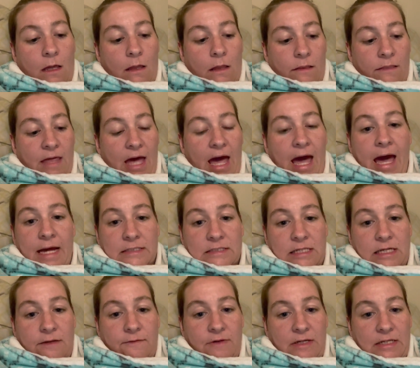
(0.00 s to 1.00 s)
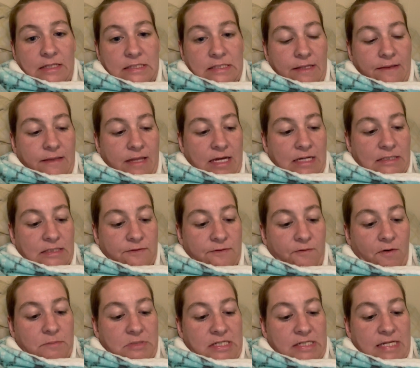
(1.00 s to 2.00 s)
the activities and things
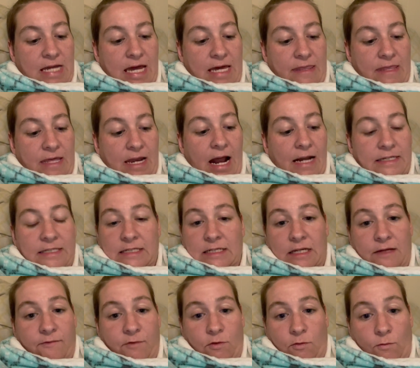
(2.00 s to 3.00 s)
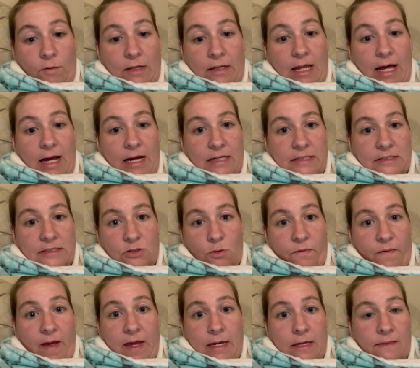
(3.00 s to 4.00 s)
from today that I didn't even realize or
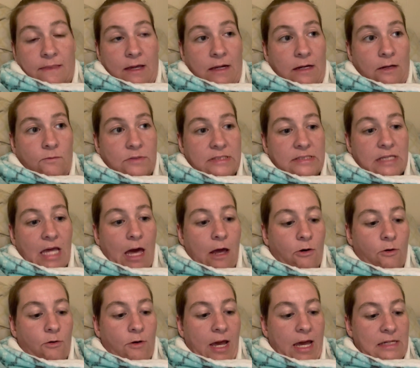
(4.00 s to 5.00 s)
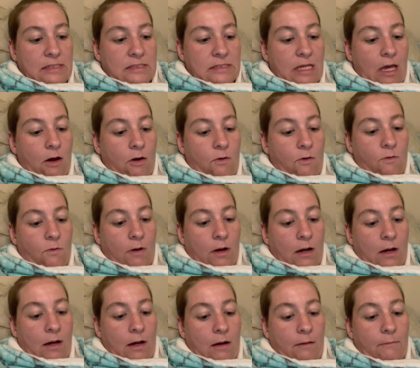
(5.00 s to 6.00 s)
think that it was Saturday. So
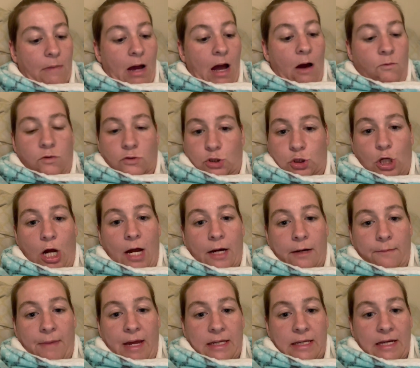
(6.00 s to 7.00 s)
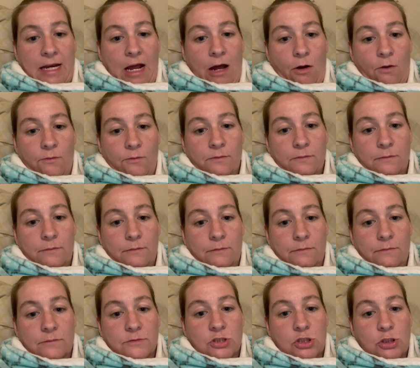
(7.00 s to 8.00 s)
I will try to make it out
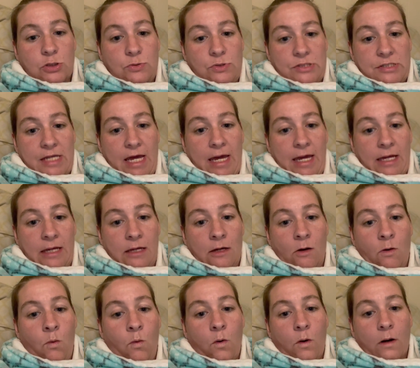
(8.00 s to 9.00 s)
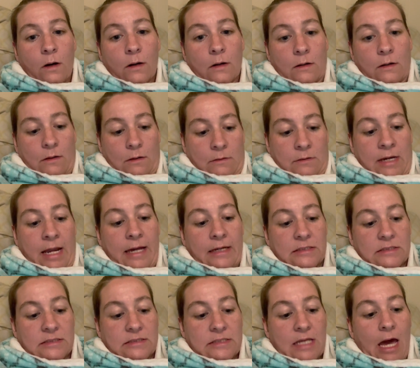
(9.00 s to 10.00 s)
Tuesday or
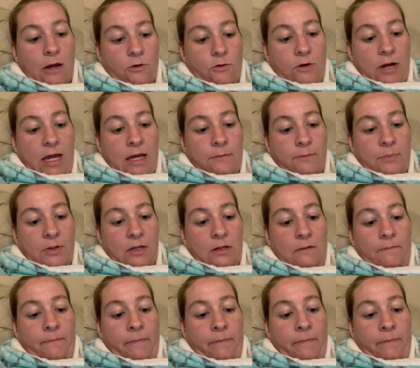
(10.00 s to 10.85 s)
next Saturday. But